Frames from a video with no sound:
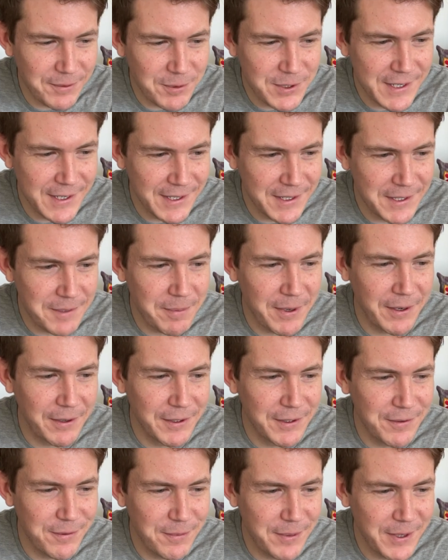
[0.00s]
was an
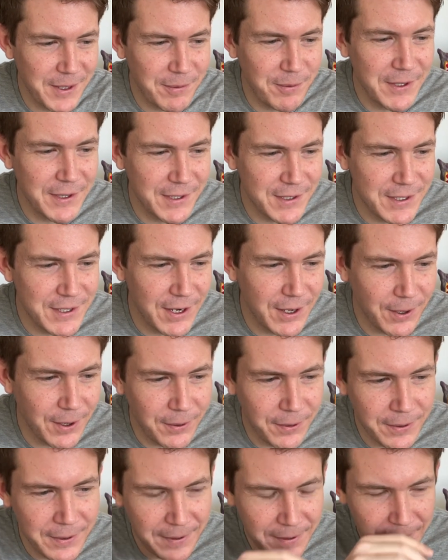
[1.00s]
experience for me with the
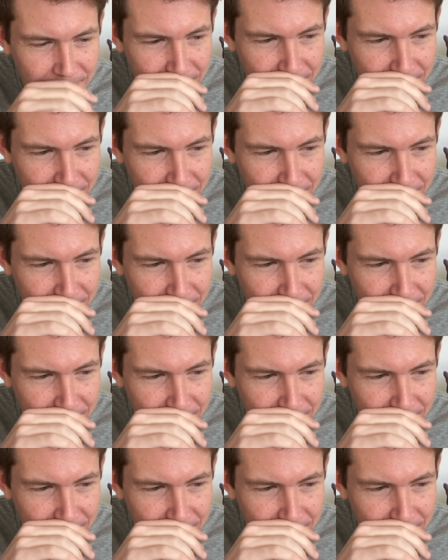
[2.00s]
snow.